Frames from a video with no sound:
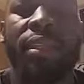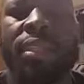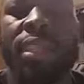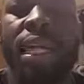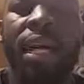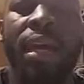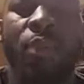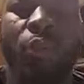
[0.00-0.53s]
at the
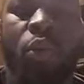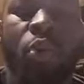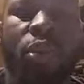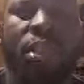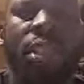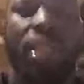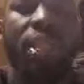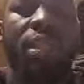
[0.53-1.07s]
time, who
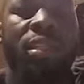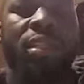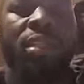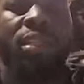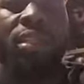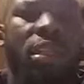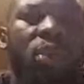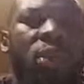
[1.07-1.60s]
was
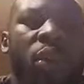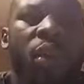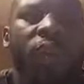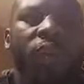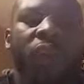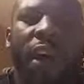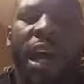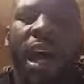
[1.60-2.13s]
getting
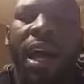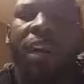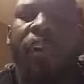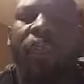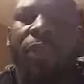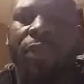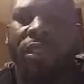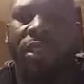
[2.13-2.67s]

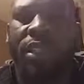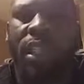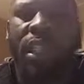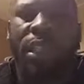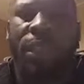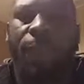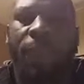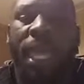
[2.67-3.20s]

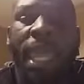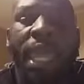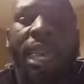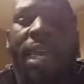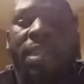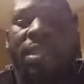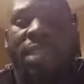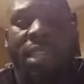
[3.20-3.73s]
25%
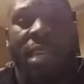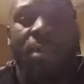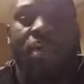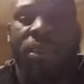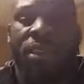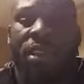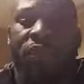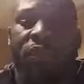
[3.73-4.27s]
and
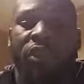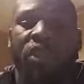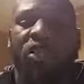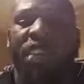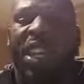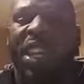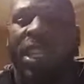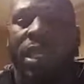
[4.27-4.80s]
10% for
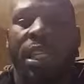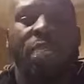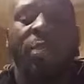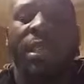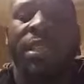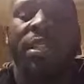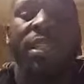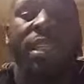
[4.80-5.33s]
training,
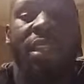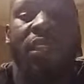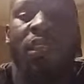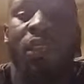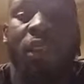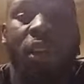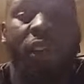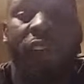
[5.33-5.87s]
he's basically
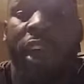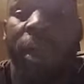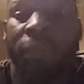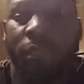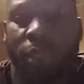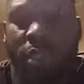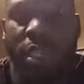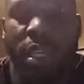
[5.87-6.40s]
getting
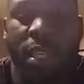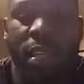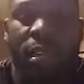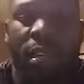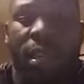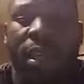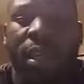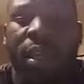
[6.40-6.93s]

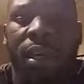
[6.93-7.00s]
35%.